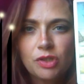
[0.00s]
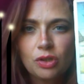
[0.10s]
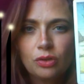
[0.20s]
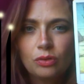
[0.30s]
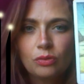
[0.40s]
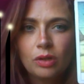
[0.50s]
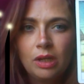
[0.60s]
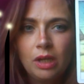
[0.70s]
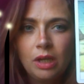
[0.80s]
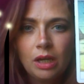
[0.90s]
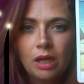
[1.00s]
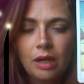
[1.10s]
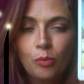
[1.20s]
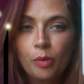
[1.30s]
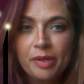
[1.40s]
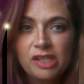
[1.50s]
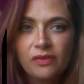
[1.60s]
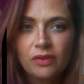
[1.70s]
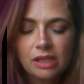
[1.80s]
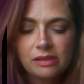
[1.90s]
to a more
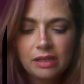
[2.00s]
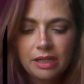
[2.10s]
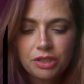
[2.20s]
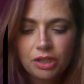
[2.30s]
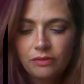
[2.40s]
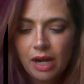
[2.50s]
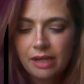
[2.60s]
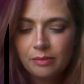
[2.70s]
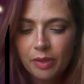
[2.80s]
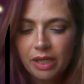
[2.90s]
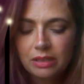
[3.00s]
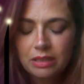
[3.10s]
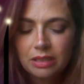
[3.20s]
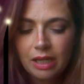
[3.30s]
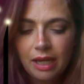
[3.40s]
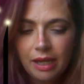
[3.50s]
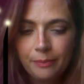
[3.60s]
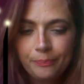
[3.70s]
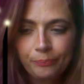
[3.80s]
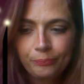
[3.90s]
peaceful destination, right? But
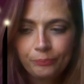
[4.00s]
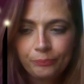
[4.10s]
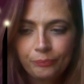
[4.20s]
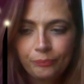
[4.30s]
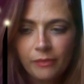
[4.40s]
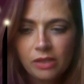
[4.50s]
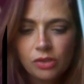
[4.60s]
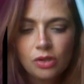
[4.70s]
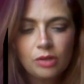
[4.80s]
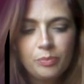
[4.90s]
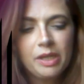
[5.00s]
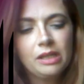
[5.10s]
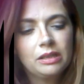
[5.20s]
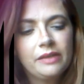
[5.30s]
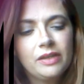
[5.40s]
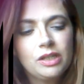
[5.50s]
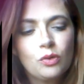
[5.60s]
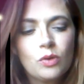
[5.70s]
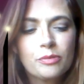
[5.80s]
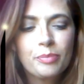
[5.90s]
so you could be leaving
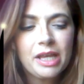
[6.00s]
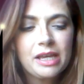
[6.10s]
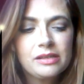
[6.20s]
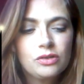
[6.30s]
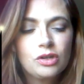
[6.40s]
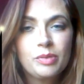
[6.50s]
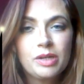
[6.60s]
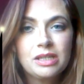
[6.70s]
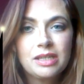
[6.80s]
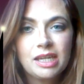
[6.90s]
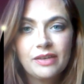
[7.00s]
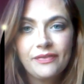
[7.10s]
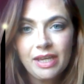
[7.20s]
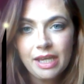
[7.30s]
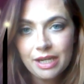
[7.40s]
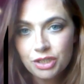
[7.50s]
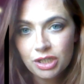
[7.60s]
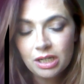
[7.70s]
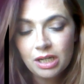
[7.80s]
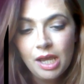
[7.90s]
your workplace, you could be taking a
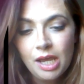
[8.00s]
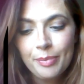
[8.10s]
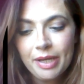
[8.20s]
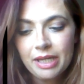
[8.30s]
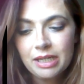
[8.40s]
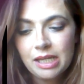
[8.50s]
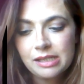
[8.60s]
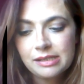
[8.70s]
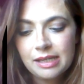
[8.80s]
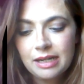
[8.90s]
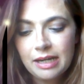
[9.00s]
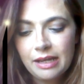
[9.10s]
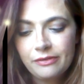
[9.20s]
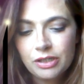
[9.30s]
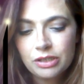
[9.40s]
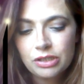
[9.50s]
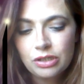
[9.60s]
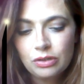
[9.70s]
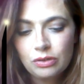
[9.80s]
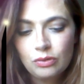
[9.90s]
vacation, but it's in an effort
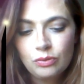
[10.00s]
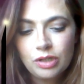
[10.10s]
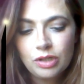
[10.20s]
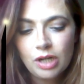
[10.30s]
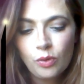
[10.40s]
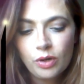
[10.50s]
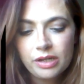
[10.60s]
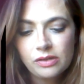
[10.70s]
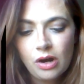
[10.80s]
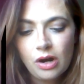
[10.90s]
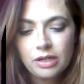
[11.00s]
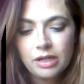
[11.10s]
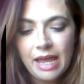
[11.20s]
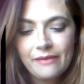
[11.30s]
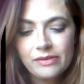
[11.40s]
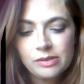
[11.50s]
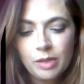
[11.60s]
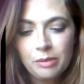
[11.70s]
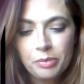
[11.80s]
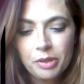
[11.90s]
to not work as hard, not have as
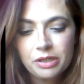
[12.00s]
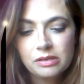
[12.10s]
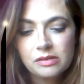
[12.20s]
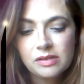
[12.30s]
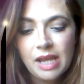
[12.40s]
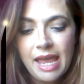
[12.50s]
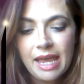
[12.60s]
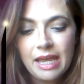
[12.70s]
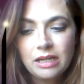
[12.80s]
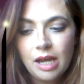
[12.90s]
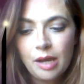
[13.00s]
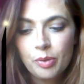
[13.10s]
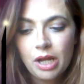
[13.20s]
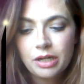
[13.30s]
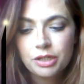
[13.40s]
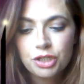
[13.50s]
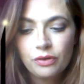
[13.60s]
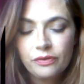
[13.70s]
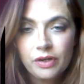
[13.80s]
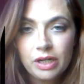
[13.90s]
many burdens, and not put on a
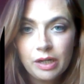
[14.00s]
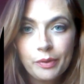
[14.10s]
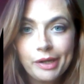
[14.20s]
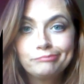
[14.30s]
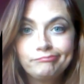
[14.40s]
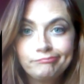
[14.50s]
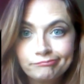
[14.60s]
show for anyone.